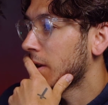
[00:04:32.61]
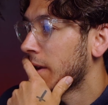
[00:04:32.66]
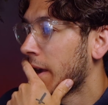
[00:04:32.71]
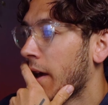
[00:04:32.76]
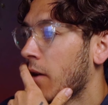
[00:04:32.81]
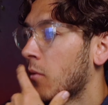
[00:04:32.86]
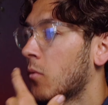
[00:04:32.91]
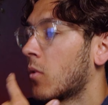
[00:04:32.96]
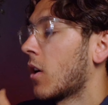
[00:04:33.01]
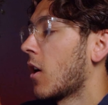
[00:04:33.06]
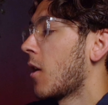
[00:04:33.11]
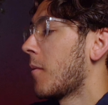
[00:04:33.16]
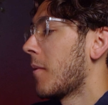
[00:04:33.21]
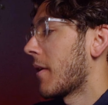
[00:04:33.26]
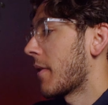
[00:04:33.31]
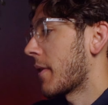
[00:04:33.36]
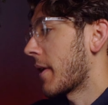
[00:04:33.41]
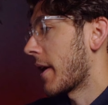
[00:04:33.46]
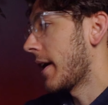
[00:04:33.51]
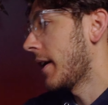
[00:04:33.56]
Yeah, we'll go
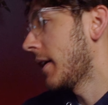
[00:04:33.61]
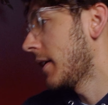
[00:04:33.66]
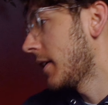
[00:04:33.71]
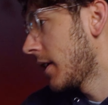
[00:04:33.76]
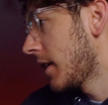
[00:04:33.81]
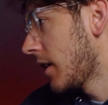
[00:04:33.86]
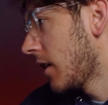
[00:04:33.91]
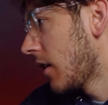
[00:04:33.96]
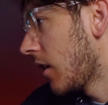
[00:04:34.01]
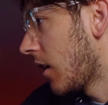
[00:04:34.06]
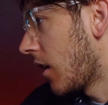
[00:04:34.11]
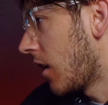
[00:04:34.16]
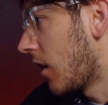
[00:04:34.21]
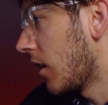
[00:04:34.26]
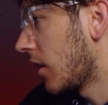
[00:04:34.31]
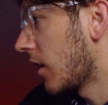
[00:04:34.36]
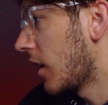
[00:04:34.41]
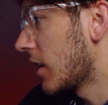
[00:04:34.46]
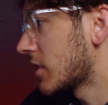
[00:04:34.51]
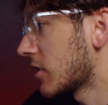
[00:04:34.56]
about there.
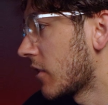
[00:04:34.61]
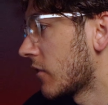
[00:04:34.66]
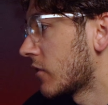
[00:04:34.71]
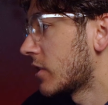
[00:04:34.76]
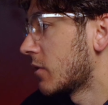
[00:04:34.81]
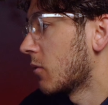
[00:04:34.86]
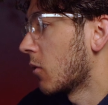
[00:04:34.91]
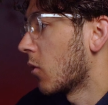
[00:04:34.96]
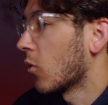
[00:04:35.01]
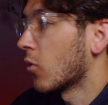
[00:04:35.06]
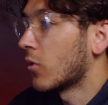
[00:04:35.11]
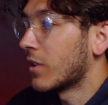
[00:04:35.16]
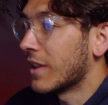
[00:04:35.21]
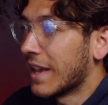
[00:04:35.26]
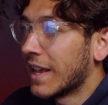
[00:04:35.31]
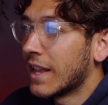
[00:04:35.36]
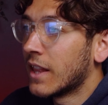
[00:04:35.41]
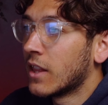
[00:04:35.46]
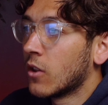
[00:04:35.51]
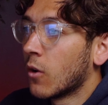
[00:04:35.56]
Highlights, obviously we're already
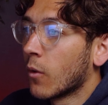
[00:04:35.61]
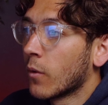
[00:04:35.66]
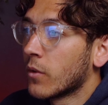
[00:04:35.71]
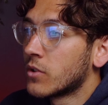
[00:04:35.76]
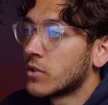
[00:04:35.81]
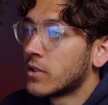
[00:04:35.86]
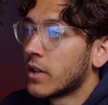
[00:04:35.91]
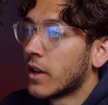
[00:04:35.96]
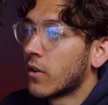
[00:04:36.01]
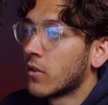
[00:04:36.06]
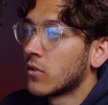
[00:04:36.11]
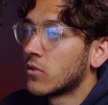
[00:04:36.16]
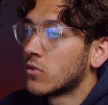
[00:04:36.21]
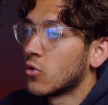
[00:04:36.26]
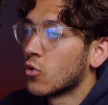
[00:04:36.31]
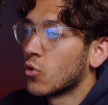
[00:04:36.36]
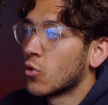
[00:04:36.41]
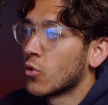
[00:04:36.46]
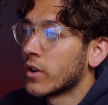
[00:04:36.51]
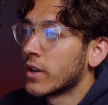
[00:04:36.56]
in the orange
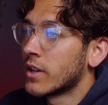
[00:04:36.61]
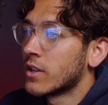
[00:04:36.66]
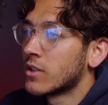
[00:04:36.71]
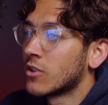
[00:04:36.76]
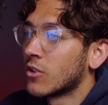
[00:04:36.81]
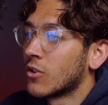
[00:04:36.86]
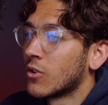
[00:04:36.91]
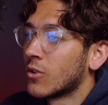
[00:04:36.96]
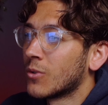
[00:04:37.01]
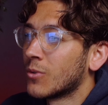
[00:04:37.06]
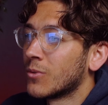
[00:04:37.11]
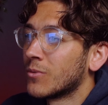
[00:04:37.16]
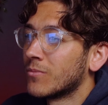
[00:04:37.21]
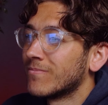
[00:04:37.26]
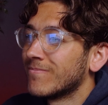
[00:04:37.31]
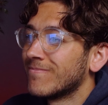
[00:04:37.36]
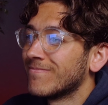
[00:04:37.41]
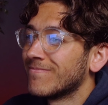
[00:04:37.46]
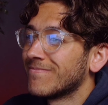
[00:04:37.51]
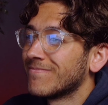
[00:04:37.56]
territory, so
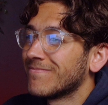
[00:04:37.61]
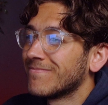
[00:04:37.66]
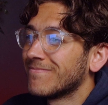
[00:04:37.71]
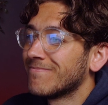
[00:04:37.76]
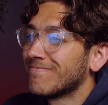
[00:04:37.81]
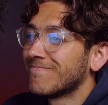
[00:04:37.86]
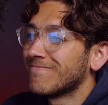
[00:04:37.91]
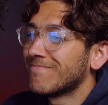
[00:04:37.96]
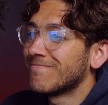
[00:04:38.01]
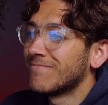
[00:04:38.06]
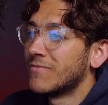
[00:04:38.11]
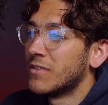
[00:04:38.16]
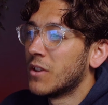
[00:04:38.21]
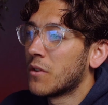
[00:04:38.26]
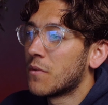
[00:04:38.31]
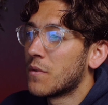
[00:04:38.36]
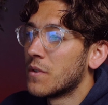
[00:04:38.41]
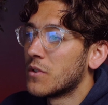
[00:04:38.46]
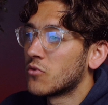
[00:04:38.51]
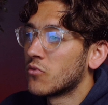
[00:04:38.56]

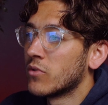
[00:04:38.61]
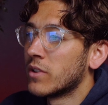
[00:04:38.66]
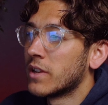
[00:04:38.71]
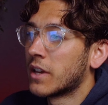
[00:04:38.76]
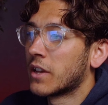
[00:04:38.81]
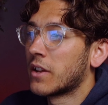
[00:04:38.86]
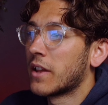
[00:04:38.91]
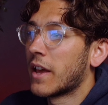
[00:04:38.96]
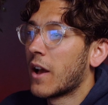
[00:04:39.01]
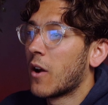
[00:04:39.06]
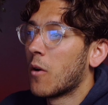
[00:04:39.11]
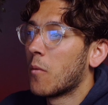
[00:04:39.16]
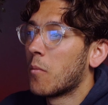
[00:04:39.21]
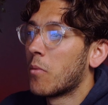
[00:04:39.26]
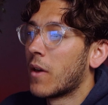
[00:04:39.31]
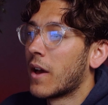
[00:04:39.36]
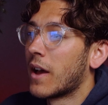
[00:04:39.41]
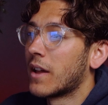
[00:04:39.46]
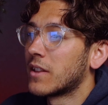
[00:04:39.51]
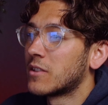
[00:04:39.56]
nothing's really going to help
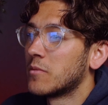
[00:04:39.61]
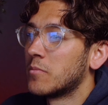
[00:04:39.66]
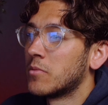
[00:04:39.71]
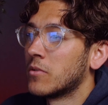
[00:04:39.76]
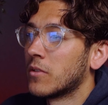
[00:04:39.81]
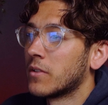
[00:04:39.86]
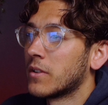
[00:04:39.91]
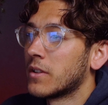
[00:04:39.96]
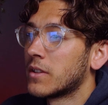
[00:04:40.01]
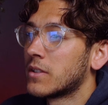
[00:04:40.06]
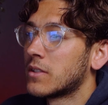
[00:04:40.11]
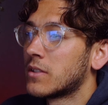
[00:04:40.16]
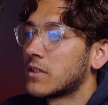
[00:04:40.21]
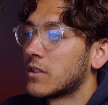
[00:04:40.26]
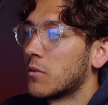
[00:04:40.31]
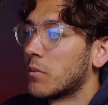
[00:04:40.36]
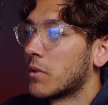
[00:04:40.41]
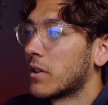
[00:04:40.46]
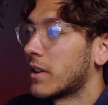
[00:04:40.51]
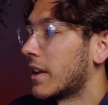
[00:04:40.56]
that, to be honest.
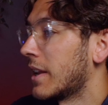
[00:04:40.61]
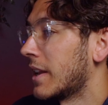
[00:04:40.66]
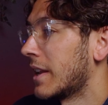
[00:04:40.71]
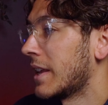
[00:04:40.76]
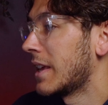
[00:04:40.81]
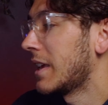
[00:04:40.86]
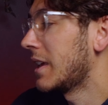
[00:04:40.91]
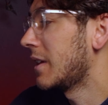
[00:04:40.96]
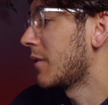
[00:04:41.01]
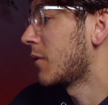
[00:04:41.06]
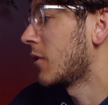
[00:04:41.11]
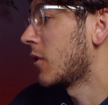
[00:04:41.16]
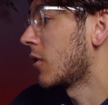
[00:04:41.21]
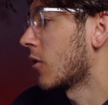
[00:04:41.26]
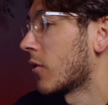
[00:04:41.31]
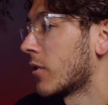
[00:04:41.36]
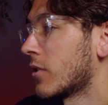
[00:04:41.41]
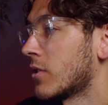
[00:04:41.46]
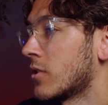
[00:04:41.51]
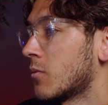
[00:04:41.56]
So we're going to leave the
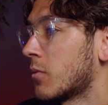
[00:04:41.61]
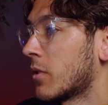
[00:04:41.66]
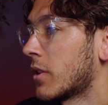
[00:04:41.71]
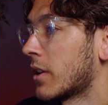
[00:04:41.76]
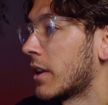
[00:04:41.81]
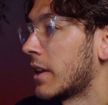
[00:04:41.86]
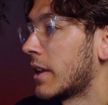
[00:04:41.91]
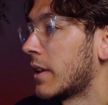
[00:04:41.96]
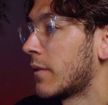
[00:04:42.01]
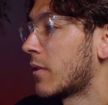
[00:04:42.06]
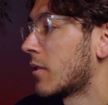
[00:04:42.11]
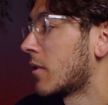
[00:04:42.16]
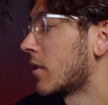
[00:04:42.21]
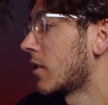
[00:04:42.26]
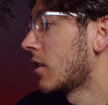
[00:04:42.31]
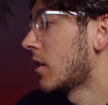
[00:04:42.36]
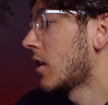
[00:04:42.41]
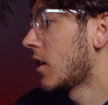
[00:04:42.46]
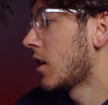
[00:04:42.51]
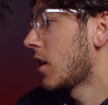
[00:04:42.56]
orange, we're going to leave the
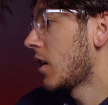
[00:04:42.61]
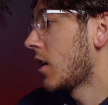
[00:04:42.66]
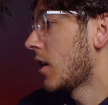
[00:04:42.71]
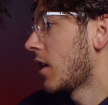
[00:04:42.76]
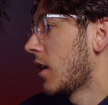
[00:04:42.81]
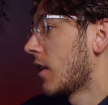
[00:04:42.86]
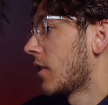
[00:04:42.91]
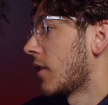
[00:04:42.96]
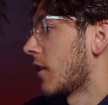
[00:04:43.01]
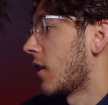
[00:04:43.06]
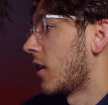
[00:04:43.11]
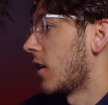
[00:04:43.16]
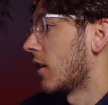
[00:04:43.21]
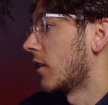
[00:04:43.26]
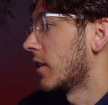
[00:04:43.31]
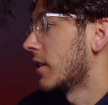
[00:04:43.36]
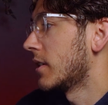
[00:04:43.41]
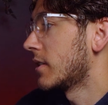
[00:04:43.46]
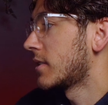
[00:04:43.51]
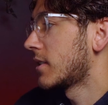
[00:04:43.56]

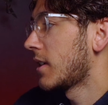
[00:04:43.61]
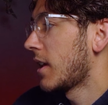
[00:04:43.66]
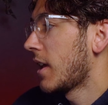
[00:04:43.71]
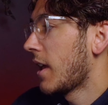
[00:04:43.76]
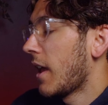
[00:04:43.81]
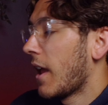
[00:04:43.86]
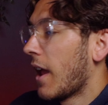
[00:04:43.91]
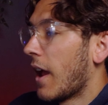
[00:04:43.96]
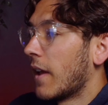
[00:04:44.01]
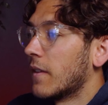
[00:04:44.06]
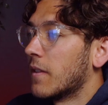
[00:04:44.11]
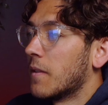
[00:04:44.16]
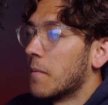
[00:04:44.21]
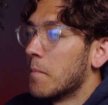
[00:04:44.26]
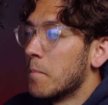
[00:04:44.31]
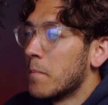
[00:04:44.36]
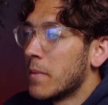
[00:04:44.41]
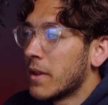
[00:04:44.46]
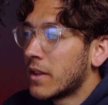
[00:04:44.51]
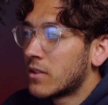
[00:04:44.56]
highlights, and then the
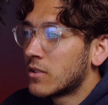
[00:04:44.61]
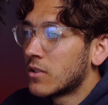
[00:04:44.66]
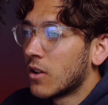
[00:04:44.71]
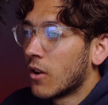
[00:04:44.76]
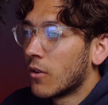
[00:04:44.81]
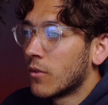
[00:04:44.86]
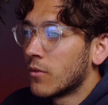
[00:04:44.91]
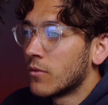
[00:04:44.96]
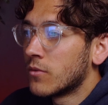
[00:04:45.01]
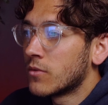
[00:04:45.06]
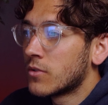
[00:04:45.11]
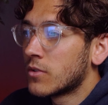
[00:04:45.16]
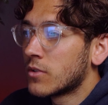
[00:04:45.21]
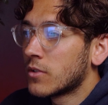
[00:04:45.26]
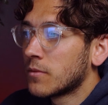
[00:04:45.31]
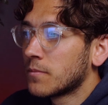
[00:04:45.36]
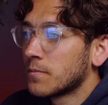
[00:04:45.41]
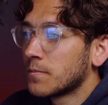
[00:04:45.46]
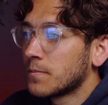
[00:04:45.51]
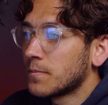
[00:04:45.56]
mid-tones,